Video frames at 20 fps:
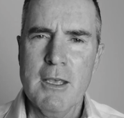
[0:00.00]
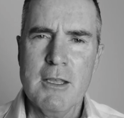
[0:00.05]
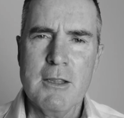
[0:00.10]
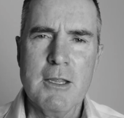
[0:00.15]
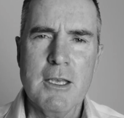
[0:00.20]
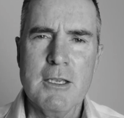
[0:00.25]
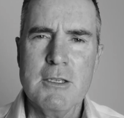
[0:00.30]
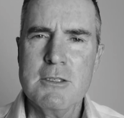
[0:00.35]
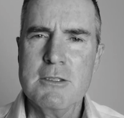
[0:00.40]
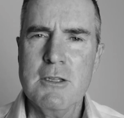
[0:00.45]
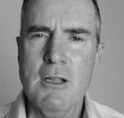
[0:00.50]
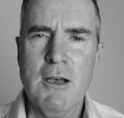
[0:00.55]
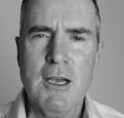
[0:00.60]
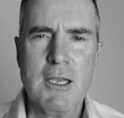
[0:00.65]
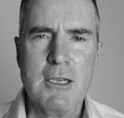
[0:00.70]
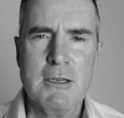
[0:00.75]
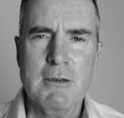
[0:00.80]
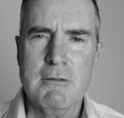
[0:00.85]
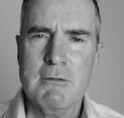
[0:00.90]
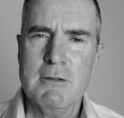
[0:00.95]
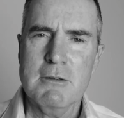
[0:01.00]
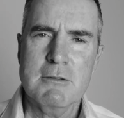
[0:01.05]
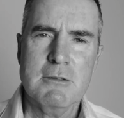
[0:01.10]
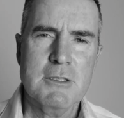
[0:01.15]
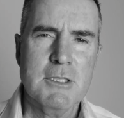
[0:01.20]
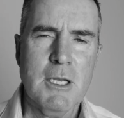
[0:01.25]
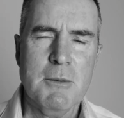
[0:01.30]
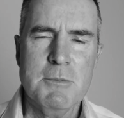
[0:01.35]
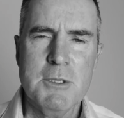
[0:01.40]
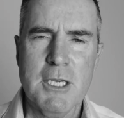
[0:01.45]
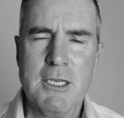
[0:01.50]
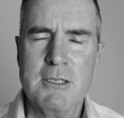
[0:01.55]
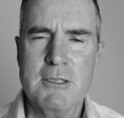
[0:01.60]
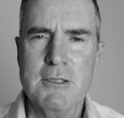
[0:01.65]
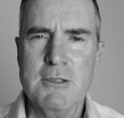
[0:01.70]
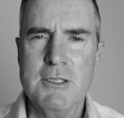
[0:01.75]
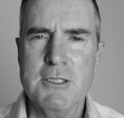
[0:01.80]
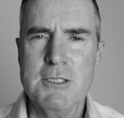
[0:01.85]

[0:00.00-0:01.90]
Things like subject to the